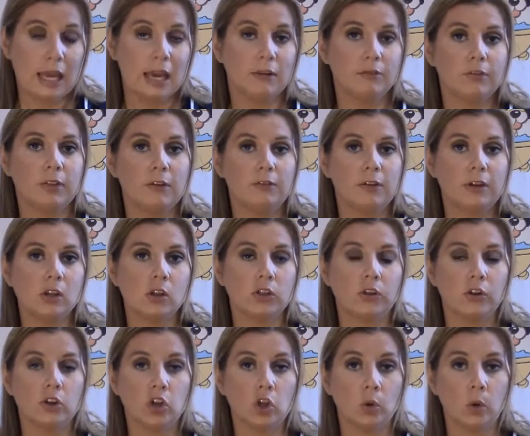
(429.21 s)
If they finish
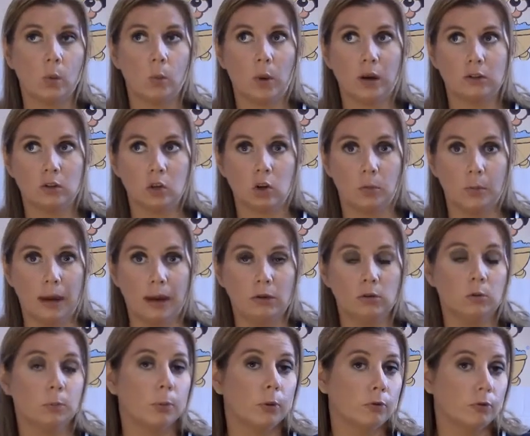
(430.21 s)
their chew and want to come
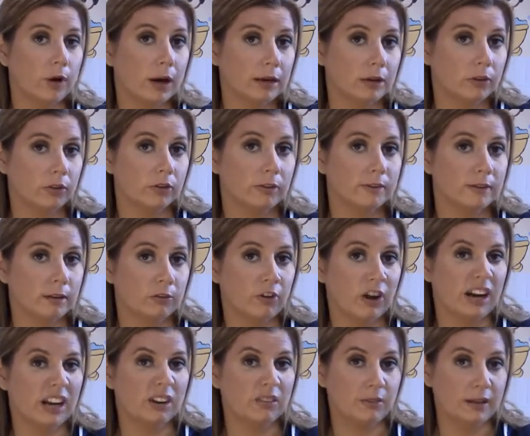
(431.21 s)
out, provided they're still
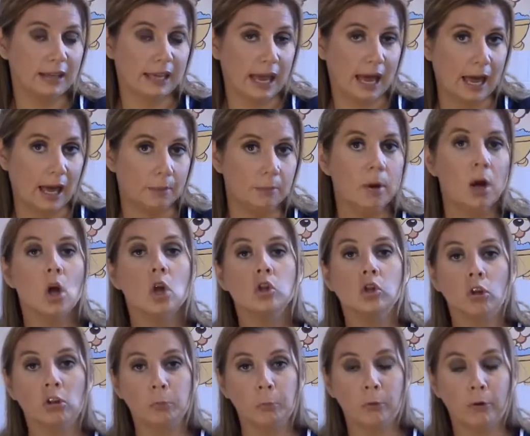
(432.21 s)
relatively calm,
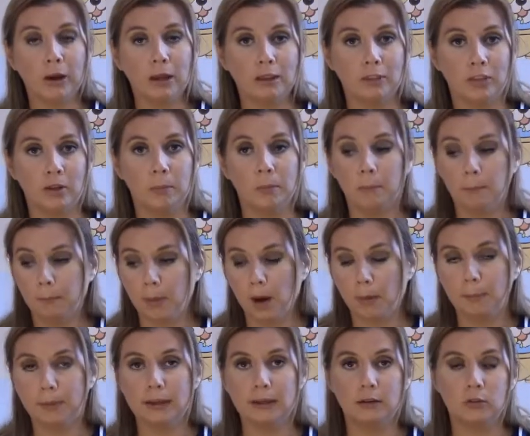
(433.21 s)
just praise them,
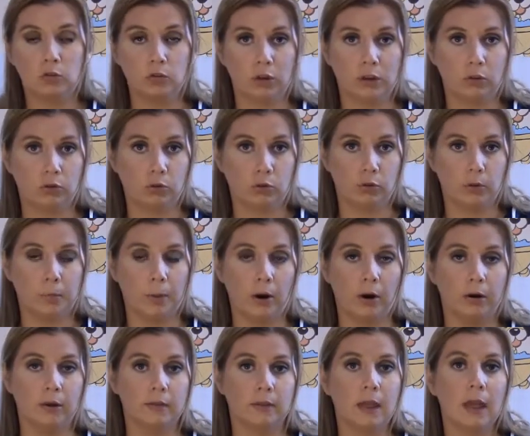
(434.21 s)
pop a little treat through the
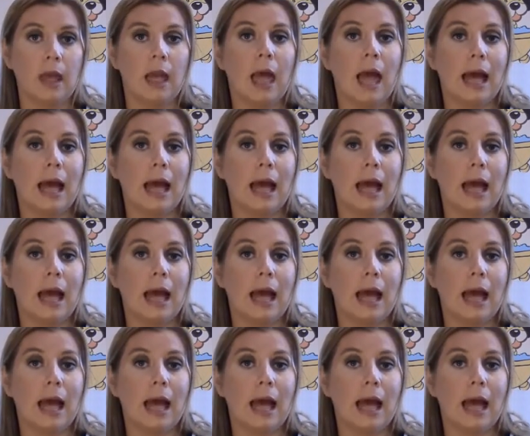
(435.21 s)
bars,